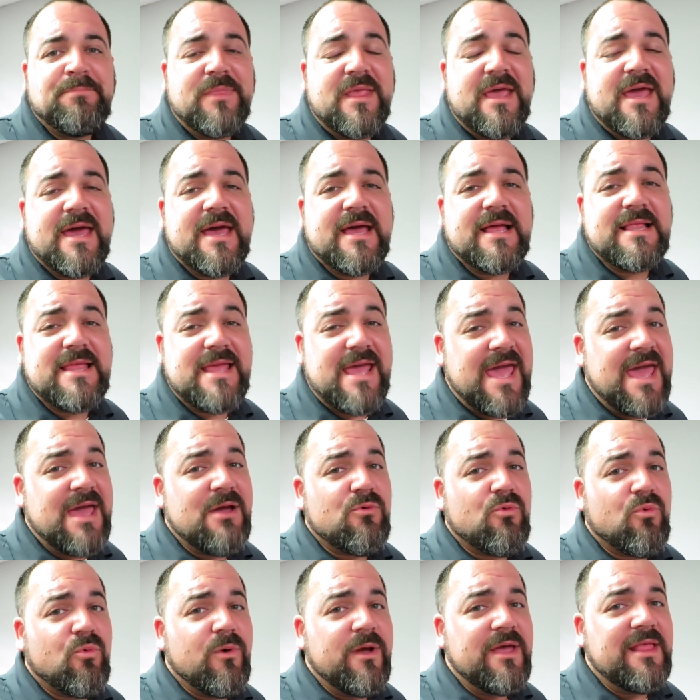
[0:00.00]
And it
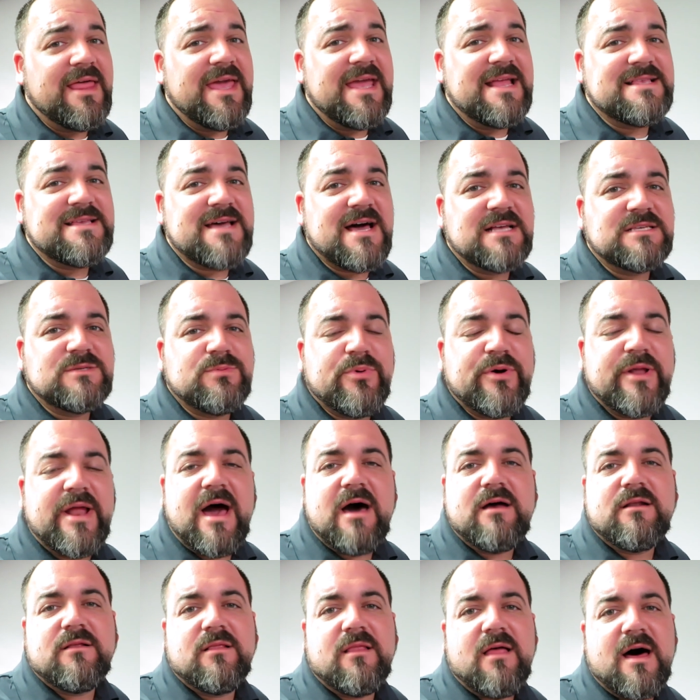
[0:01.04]
really does put
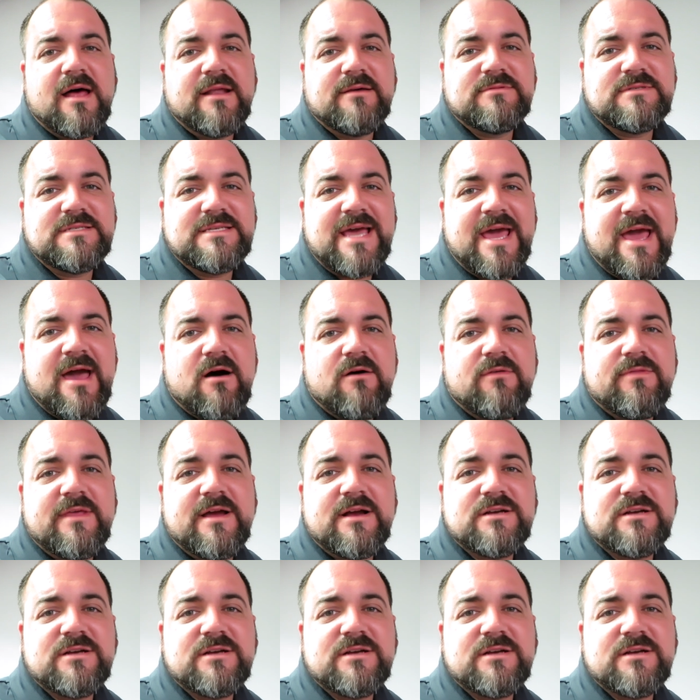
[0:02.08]
out a lot of sound.